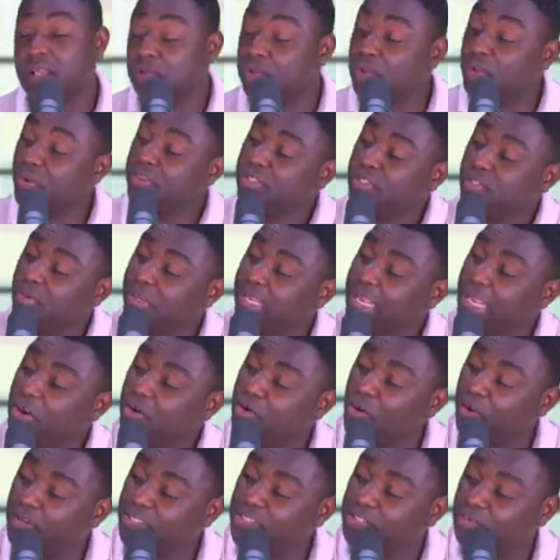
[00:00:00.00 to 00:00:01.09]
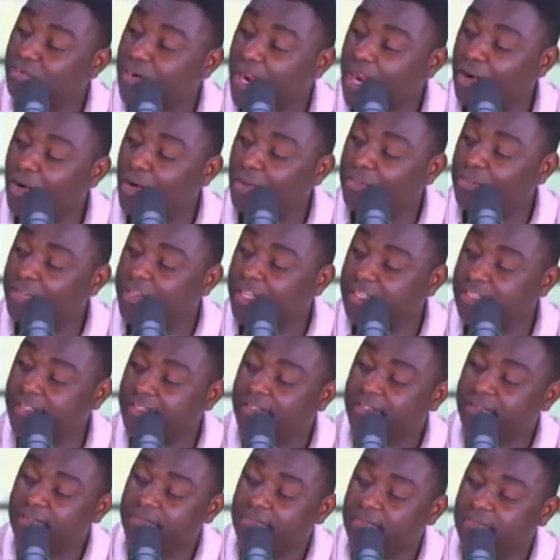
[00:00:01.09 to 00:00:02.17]
Because you cannot run on
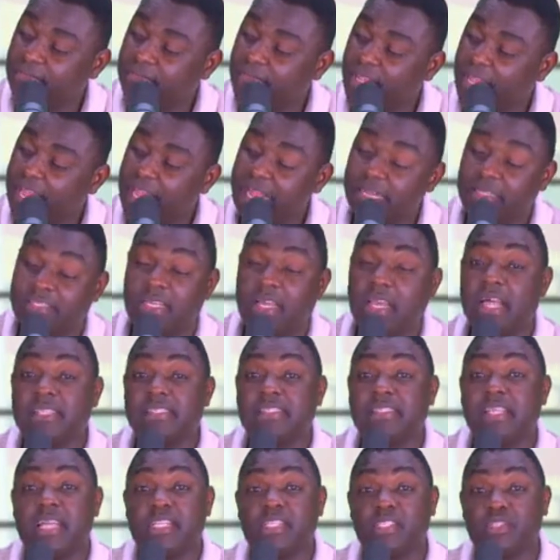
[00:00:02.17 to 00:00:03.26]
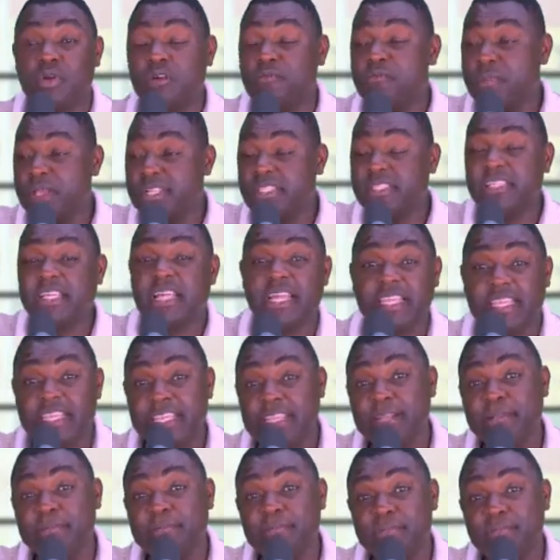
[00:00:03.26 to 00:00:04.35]
this and tell us that you have basically